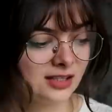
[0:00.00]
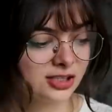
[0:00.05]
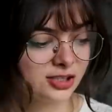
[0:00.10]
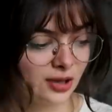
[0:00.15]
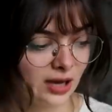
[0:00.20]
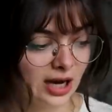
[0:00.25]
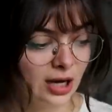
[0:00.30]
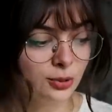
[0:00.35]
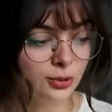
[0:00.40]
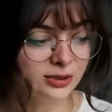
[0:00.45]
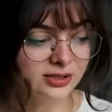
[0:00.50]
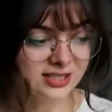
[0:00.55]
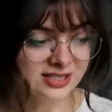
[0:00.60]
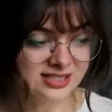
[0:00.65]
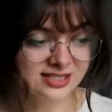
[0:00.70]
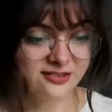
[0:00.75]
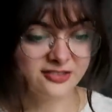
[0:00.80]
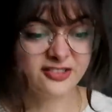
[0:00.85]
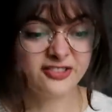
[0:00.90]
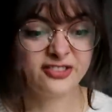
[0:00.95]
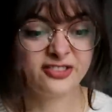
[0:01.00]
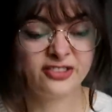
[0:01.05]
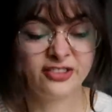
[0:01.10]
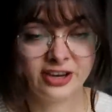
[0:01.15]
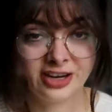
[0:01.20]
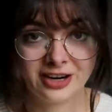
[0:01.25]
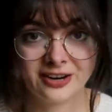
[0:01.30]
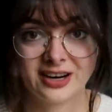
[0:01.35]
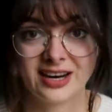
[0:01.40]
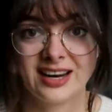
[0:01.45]
So I was
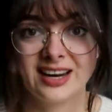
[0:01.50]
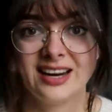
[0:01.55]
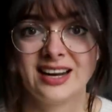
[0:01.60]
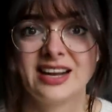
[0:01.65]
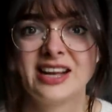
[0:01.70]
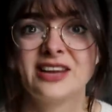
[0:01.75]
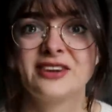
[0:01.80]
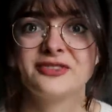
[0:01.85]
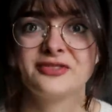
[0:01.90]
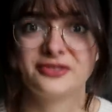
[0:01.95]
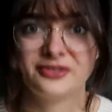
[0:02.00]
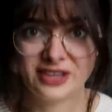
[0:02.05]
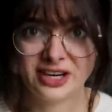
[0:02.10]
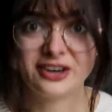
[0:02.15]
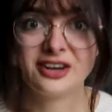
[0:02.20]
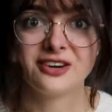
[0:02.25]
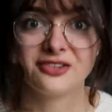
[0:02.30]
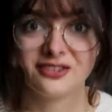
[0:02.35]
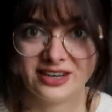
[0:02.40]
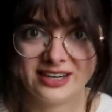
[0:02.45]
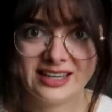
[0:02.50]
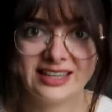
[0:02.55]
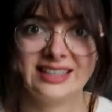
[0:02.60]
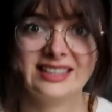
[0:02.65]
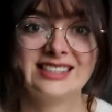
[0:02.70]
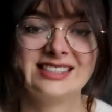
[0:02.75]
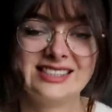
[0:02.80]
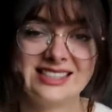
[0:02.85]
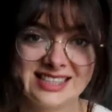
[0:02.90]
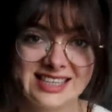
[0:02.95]
very, very
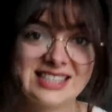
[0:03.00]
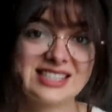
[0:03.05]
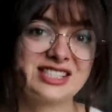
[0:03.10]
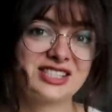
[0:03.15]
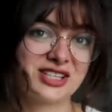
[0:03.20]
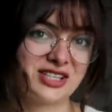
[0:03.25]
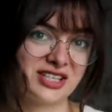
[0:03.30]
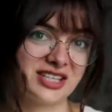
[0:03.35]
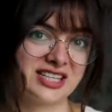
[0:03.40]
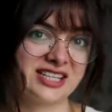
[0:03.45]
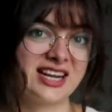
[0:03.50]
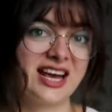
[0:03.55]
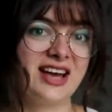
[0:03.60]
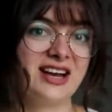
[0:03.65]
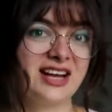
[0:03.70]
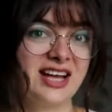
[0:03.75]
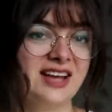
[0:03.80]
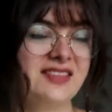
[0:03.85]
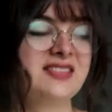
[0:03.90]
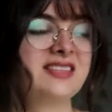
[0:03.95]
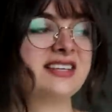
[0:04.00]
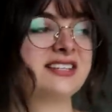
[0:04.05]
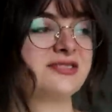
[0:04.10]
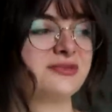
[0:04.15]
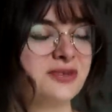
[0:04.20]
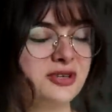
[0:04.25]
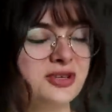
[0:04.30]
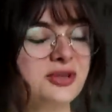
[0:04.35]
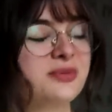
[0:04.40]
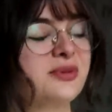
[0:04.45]
ready to get started and get this
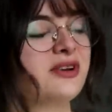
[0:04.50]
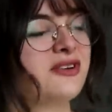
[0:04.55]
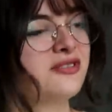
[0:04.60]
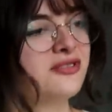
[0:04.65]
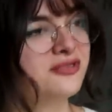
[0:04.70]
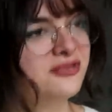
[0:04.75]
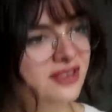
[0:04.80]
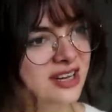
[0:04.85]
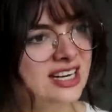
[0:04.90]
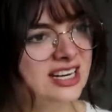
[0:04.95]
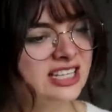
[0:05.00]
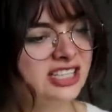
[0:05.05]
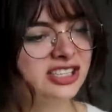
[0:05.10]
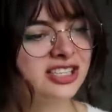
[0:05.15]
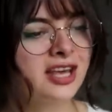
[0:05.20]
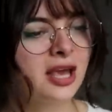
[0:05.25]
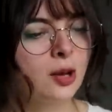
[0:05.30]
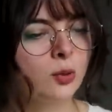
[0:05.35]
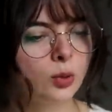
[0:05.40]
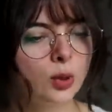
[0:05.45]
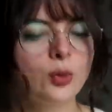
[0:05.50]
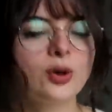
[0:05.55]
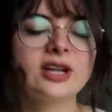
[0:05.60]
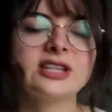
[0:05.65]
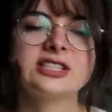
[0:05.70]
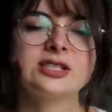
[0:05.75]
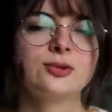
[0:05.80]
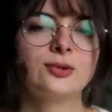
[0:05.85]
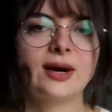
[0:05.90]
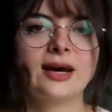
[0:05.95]
room finished. We wanted
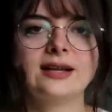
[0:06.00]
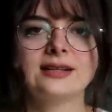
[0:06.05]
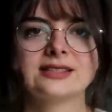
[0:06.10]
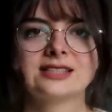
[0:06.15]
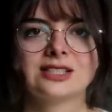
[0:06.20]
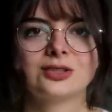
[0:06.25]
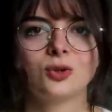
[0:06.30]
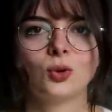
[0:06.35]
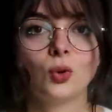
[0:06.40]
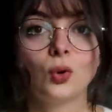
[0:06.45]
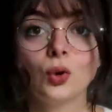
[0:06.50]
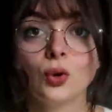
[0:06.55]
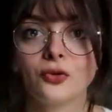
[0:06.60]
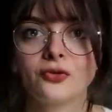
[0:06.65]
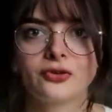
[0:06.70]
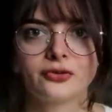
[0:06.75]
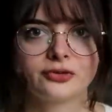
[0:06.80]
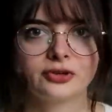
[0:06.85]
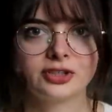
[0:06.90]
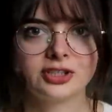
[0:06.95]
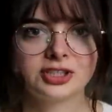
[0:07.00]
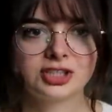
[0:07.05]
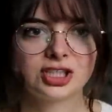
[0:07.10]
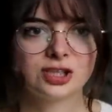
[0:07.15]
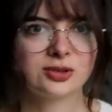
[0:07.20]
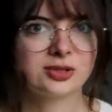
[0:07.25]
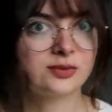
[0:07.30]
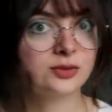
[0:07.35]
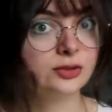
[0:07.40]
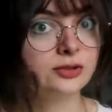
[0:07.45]
to wait until all of the furniture
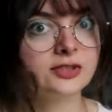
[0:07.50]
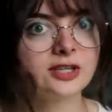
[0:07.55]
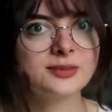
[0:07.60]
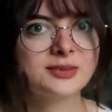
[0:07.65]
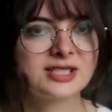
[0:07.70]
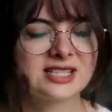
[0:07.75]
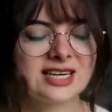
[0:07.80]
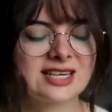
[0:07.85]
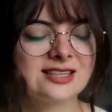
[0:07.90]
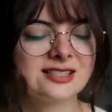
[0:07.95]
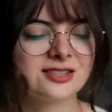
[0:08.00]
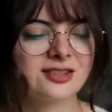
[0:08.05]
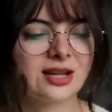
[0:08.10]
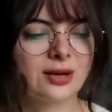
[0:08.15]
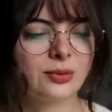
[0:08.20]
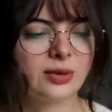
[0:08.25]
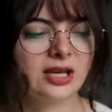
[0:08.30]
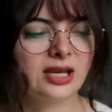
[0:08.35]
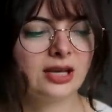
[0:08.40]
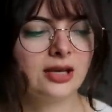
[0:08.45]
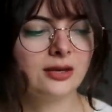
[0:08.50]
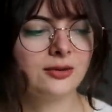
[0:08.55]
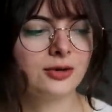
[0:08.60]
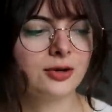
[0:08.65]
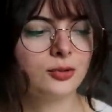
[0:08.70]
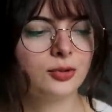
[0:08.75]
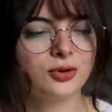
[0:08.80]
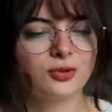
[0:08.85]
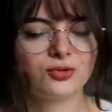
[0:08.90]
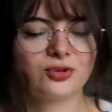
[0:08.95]
was moved upstairs so that we, you
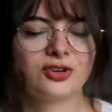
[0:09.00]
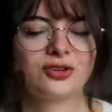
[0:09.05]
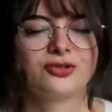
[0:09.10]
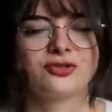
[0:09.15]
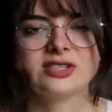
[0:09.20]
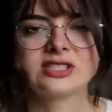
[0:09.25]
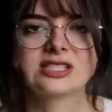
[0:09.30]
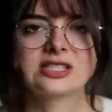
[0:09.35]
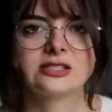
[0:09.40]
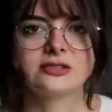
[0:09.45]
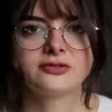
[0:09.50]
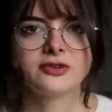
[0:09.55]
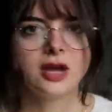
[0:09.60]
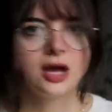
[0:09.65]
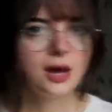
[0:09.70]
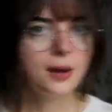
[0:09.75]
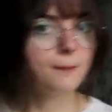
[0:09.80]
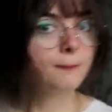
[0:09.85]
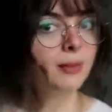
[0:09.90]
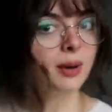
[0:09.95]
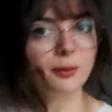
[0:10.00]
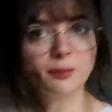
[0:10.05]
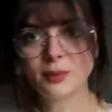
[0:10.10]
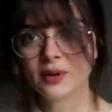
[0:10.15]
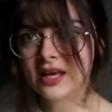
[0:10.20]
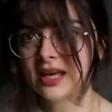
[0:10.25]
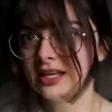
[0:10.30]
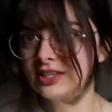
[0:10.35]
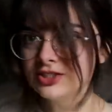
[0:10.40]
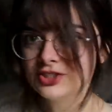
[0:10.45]
know, wouldn't run the risk of
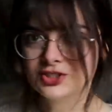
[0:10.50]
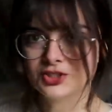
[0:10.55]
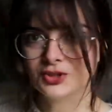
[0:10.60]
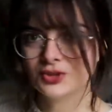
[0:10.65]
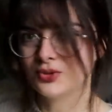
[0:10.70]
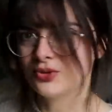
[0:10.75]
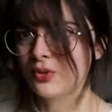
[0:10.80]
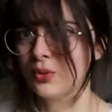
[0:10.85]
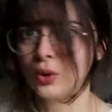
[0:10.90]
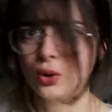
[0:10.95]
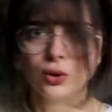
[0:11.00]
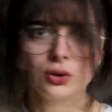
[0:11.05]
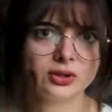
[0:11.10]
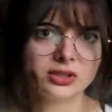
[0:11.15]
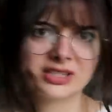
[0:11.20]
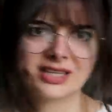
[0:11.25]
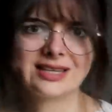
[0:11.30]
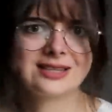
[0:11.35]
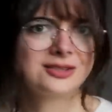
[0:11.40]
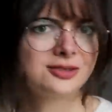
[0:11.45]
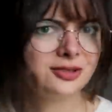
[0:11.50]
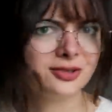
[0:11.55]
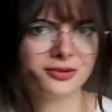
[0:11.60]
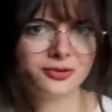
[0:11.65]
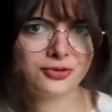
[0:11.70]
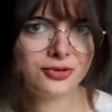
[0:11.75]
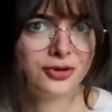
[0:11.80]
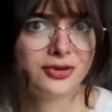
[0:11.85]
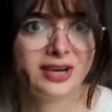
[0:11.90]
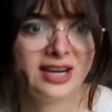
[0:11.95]
bumping into the walls and, you know,
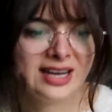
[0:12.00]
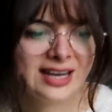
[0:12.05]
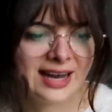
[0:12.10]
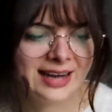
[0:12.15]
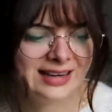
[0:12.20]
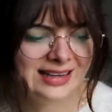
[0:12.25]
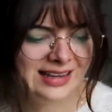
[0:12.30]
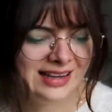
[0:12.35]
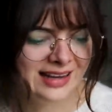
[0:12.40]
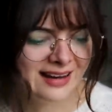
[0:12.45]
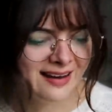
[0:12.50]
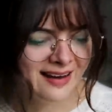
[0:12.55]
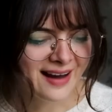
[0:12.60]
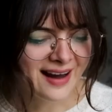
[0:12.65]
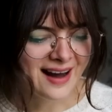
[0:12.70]
ruining any